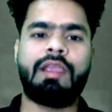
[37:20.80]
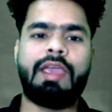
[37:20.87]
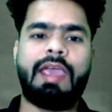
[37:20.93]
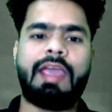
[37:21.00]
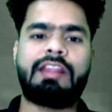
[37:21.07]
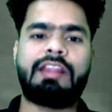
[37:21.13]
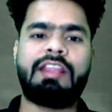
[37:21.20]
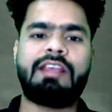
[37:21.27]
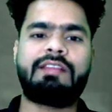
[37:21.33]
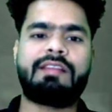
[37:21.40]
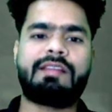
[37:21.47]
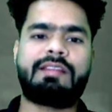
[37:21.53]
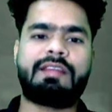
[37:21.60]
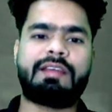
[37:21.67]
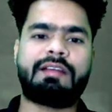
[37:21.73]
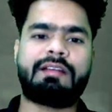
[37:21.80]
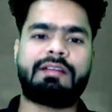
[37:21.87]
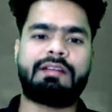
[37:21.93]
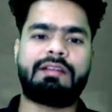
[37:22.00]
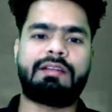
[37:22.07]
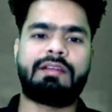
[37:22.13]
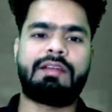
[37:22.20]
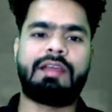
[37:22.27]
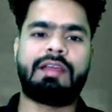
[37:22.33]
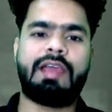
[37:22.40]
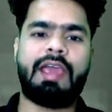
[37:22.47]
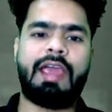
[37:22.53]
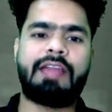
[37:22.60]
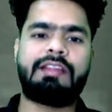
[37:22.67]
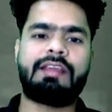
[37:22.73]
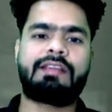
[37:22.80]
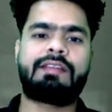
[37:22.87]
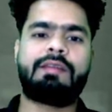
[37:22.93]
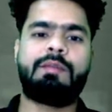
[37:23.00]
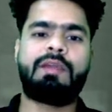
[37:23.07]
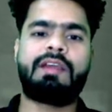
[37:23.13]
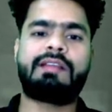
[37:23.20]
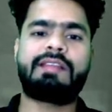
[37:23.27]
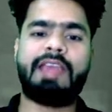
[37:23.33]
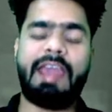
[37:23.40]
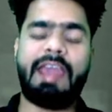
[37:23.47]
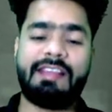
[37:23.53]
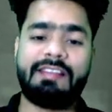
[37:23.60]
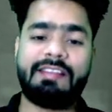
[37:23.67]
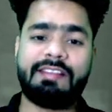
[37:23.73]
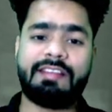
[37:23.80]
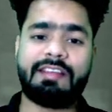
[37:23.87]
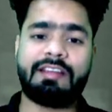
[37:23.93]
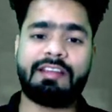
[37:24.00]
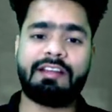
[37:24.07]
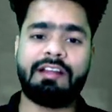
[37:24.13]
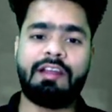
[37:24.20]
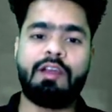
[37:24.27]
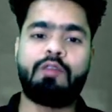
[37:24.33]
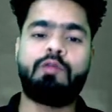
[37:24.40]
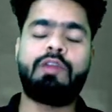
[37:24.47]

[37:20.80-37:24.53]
Ethics is there. Ethics, because s is there,